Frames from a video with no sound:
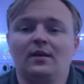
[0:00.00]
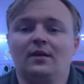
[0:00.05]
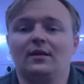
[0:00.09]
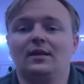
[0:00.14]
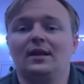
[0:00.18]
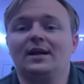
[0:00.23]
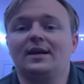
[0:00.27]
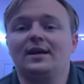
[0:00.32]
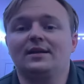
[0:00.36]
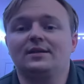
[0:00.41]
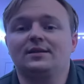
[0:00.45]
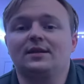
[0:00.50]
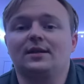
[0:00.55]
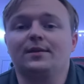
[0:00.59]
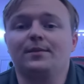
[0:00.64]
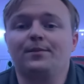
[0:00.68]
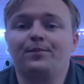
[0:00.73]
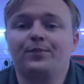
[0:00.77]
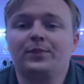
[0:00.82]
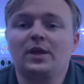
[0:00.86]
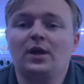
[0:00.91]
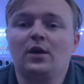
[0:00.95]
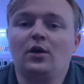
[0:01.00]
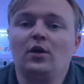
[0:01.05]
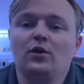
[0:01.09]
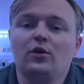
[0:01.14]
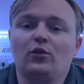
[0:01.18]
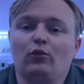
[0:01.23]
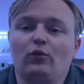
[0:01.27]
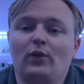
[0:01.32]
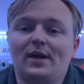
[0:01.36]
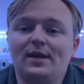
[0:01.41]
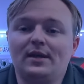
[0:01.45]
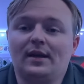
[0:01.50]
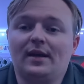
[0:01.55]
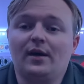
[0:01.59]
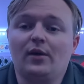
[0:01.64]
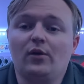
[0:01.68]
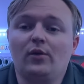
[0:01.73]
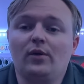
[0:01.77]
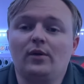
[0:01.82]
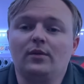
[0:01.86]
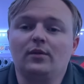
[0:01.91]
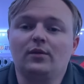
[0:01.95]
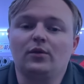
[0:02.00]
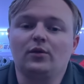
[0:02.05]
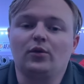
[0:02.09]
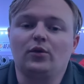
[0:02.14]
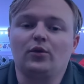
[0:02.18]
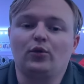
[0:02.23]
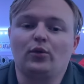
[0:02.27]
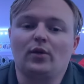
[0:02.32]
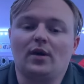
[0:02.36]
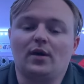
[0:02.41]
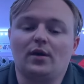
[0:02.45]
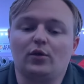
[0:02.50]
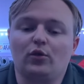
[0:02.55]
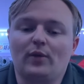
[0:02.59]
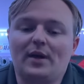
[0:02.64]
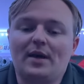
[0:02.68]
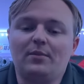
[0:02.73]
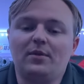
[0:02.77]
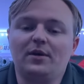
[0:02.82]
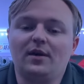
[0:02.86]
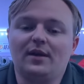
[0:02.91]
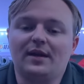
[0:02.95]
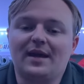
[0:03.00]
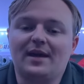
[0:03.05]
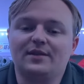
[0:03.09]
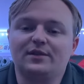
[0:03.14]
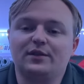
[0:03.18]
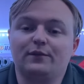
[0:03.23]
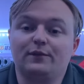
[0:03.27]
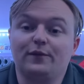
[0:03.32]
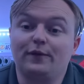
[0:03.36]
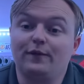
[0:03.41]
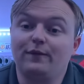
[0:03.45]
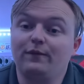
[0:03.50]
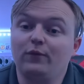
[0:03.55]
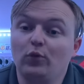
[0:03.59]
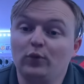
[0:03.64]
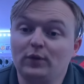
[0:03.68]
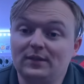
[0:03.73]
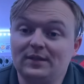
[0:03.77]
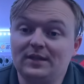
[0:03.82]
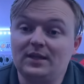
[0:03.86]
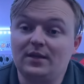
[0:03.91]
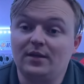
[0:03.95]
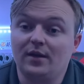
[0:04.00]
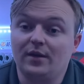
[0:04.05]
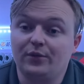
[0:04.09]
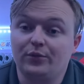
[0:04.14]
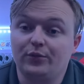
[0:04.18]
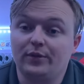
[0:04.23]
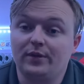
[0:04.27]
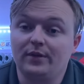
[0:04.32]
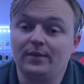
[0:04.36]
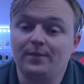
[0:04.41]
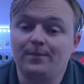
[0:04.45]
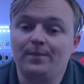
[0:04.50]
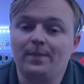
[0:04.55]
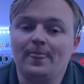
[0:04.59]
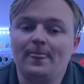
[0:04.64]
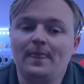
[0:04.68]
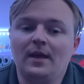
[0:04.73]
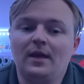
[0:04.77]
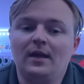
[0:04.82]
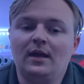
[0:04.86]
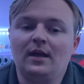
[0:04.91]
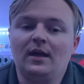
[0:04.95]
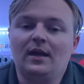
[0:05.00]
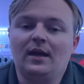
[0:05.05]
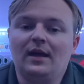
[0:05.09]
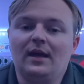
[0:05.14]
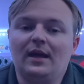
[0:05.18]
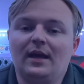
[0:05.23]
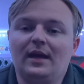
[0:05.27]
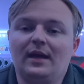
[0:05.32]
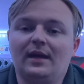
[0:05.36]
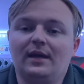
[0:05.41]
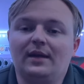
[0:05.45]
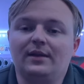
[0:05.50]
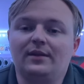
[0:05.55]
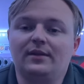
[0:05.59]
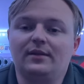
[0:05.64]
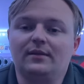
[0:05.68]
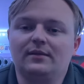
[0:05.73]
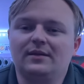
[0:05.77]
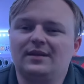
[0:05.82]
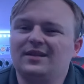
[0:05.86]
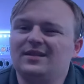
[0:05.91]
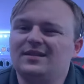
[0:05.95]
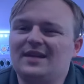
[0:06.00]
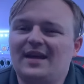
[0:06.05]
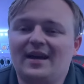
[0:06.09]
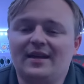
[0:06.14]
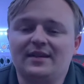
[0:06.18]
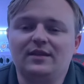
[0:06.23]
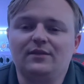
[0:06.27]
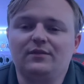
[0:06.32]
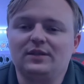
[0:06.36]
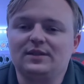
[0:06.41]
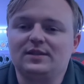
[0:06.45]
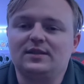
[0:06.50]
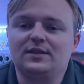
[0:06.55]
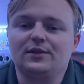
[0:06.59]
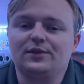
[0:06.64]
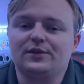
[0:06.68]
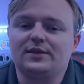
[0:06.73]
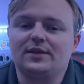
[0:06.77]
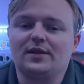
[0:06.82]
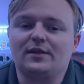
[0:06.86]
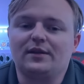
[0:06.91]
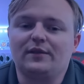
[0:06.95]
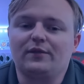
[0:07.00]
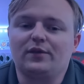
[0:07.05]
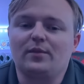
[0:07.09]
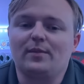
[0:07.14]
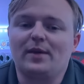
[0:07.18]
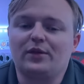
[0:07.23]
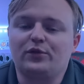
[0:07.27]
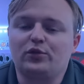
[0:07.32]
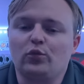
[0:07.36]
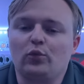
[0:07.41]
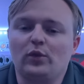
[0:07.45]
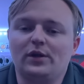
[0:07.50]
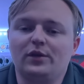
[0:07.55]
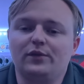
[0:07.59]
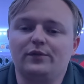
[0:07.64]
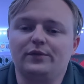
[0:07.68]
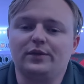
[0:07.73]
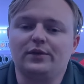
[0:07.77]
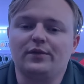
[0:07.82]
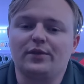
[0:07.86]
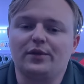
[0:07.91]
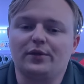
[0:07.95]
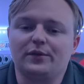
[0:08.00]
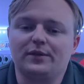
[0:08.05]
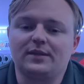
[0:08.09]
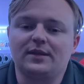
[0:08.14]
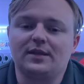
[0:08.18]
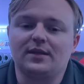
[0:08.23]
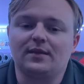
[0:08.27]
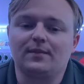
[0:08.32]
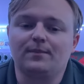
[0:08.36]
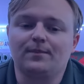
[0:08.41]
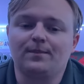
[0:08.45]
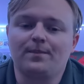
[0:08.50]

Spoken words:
Like I said, right now, Grab a Gun has it for $1,400, and it is actively still selling for about $1,200 to $1,300.